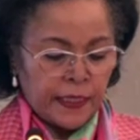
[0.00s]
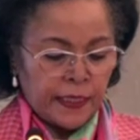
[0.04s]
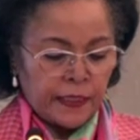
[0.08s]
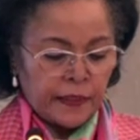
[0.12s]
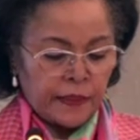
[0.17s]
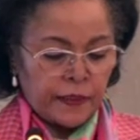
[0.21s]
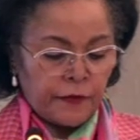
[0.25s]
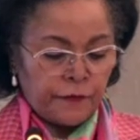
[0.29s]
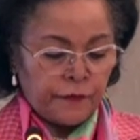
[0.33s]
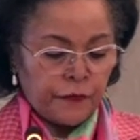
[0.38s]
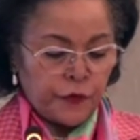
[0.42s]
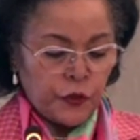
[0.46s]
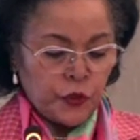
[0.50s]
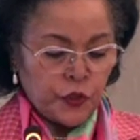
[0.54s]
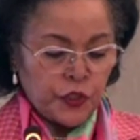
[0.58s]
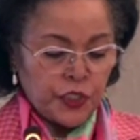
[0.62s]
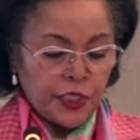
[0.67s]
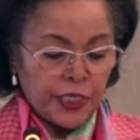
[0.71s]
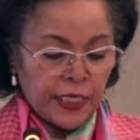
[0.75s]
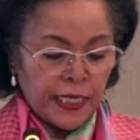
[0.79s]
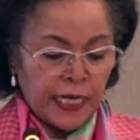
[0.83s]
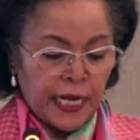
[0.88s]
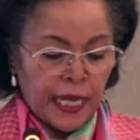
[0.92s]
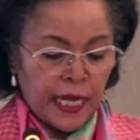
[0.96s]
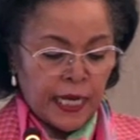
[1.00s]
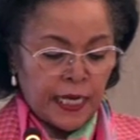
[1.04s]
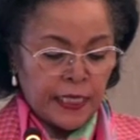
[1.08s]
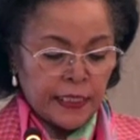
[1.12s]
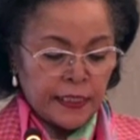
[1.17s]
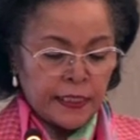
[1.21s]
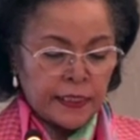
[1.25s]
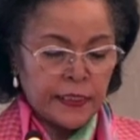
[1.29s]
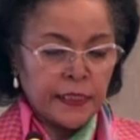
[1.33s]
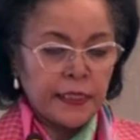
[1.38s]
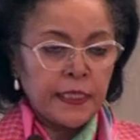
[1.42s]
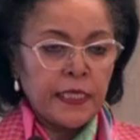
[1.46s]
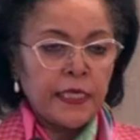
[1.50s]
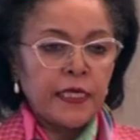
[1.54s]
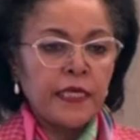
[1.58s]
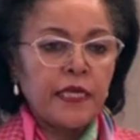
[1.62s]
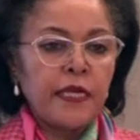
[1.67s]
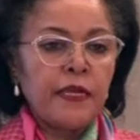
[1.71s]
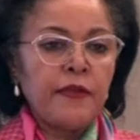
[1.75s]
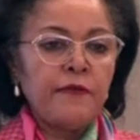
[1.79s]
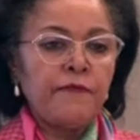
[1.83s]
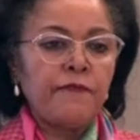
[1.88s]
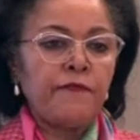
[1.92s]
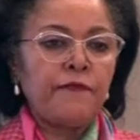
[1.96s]
The future lies
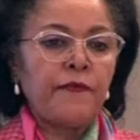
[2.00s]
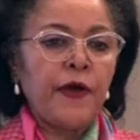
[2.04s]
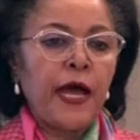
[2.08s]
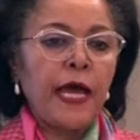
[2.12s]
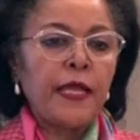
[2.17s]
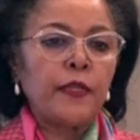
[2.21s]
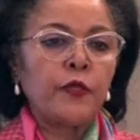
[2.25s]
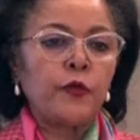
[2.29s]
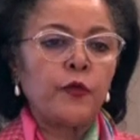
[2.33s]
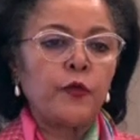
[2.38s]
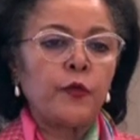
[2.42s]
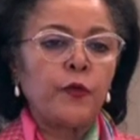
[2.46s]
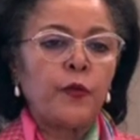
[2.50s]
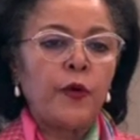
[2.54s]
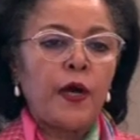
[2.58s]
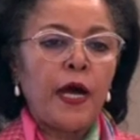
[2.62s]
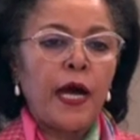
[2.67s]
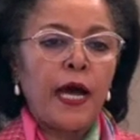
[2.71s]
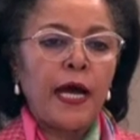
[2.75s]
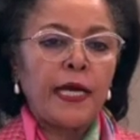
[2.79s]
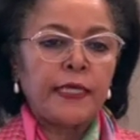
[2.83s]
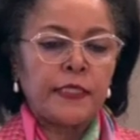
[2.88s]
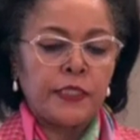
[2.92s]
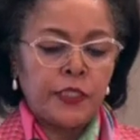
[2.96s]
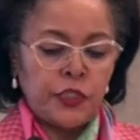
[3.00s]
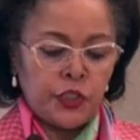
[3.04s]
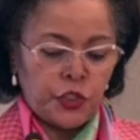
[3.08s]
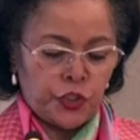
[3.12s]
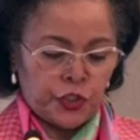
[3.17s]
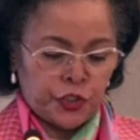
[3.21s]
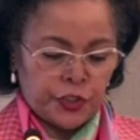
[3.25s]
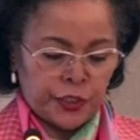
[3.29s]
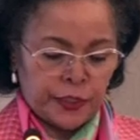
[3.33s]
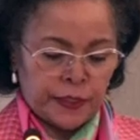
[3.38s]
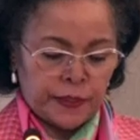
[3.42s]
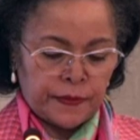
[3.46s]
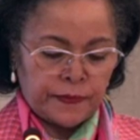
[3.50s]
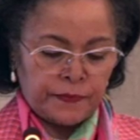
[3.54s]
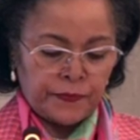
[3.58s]
in value addition,